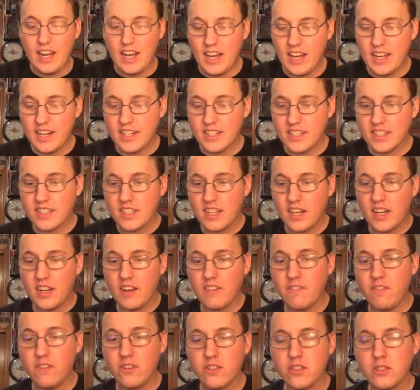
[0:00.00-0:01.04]
And it's
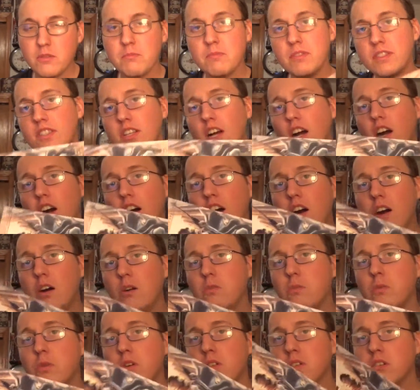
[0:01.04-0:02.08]
time for some Star
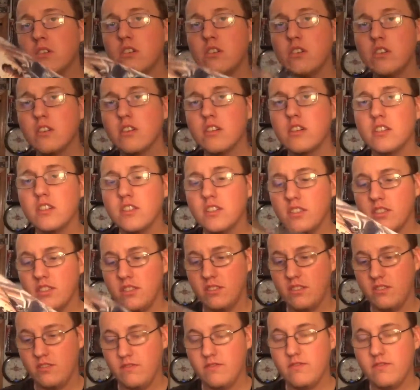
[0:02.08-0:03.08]
Wars.